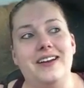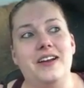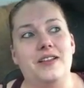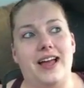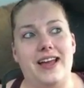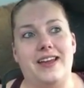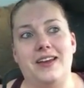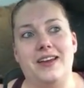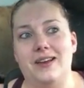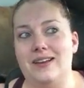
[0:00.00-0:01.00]
like,
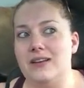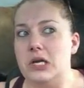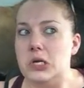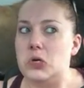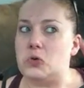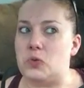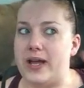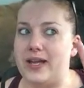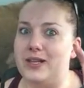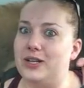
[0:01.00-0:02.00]

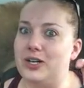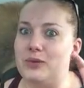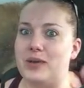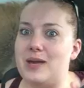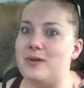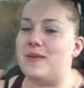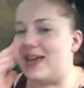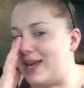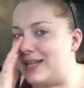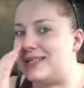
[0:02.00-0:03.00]
regular baby
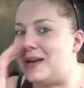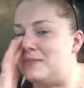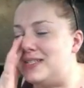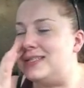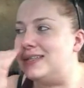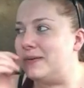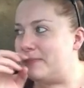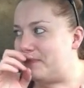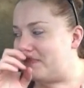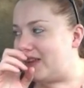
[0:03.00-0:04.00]
making attempt.
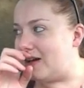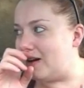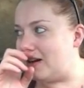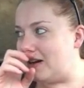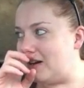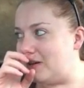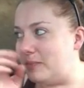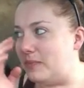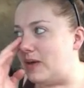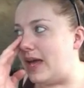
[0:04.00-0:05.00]

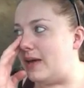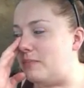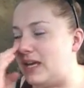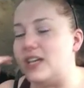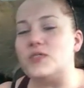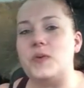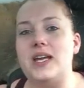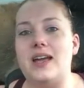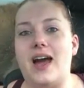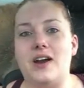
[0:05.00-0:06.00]
Because
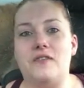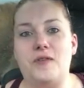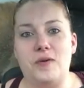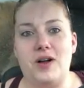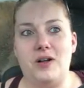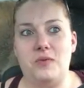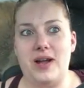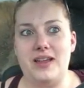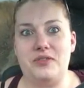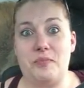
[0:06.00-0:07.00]
we had our phone call
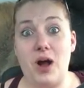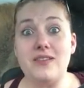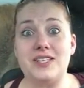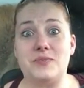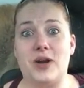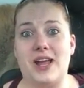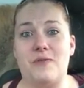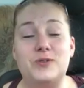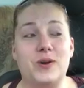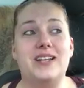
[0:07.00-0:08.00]
with Prague this morning,
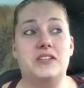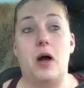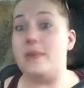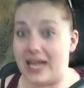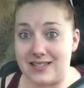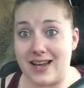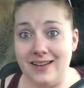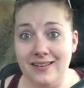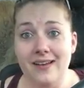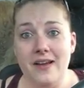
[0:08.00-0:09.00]
which was
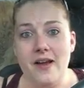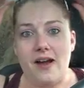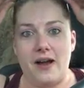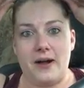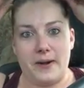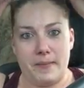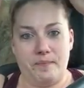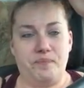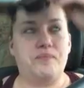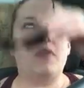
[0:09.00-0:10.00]
amazing.
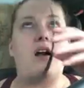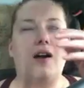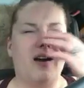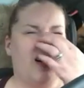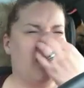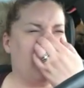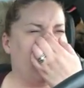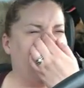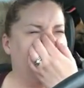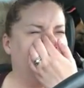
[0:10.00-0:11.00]

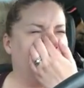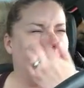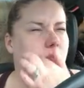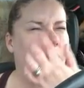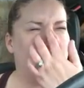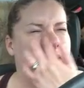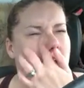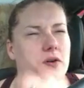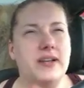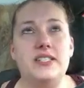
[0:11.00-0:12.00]
We're planning on
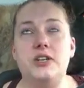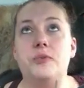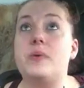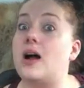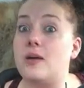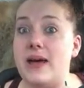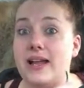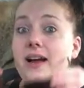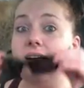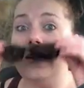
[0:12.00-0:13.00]
going to Praga Medica,